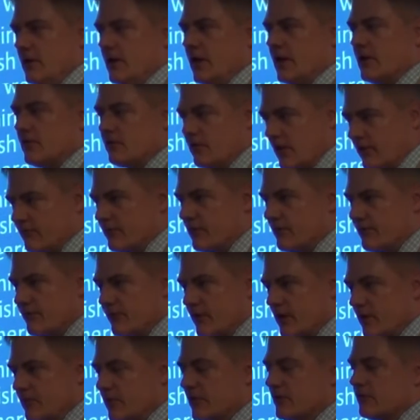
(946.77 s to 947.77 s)
And several
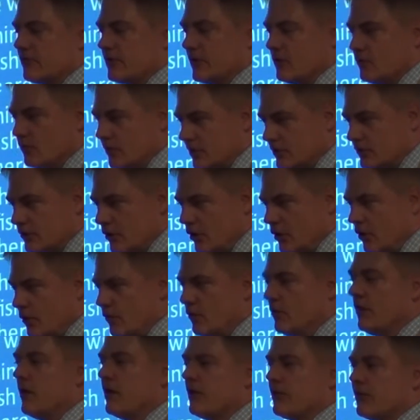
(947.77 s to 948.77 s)
farmers said, we
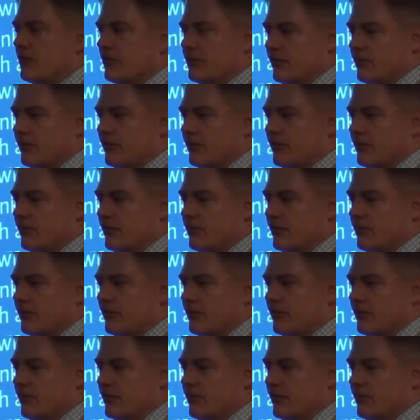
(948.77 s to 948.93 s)
know